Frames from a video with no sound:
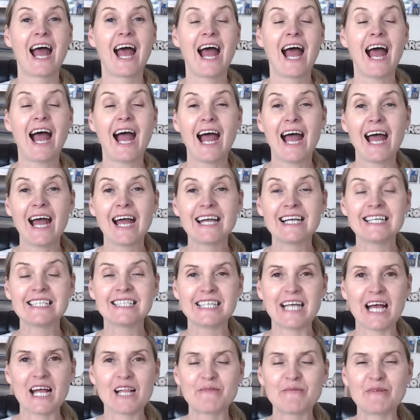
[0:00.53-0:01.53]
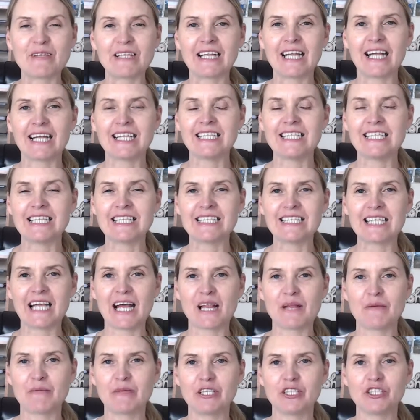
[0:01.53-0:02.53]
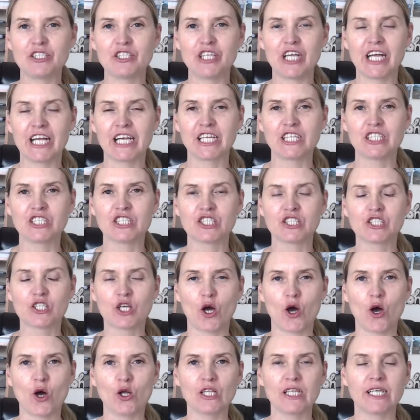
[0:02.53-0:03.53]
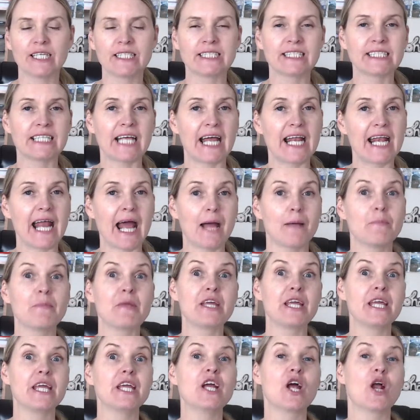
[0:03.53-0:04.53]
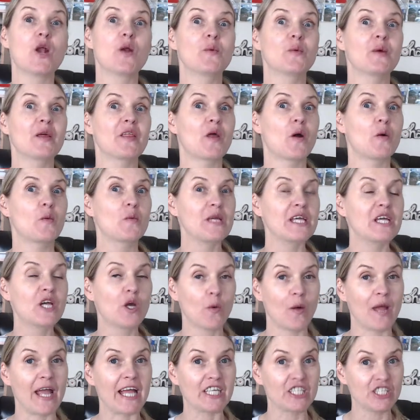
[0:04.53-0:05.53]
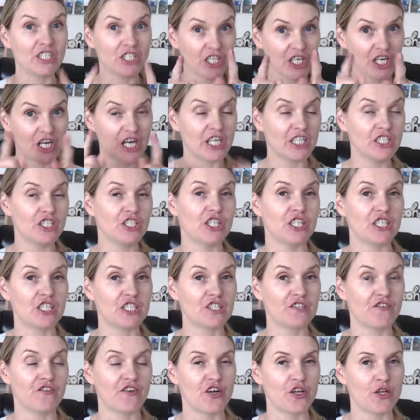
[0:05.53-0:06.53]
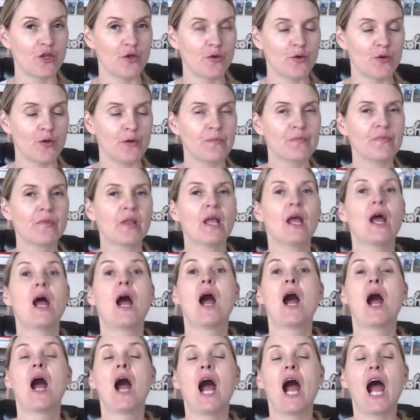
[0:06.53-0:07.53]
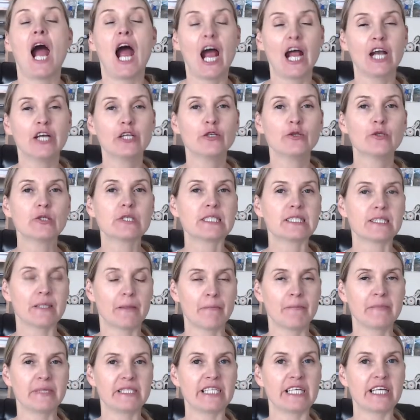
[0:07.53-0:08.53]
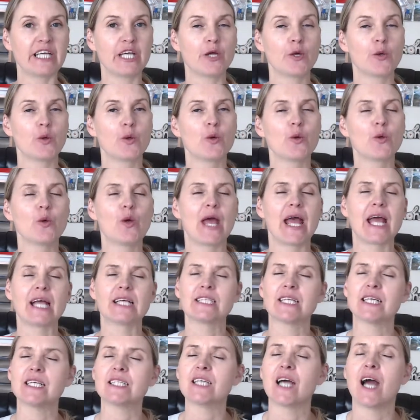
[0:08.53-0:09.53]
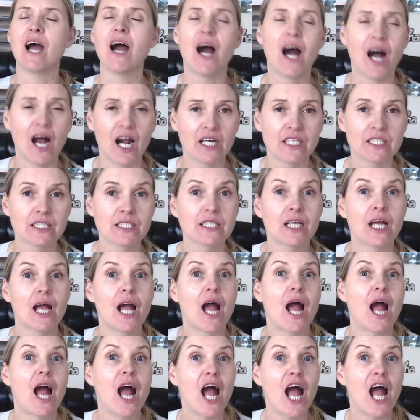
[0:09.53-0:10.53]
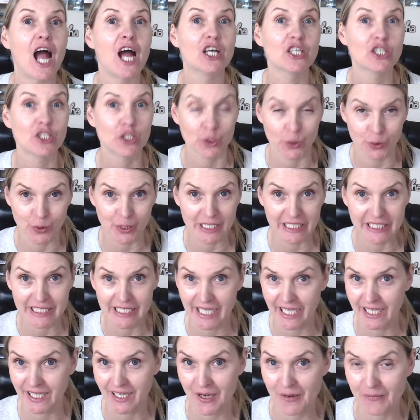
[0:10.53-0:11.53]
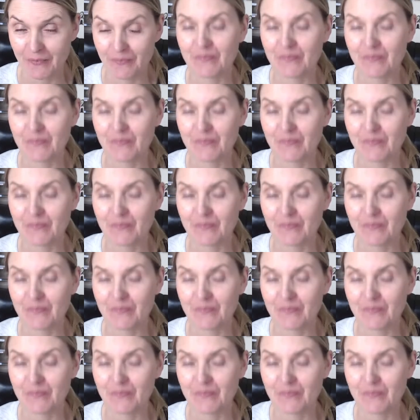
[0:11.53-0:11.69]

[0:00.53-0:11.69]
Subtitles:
Hi, Celebrant Lindy, Celebrant Train in Scotland, and I'm here with a wee question just for you. Are you somebody who is at heart a storyteller?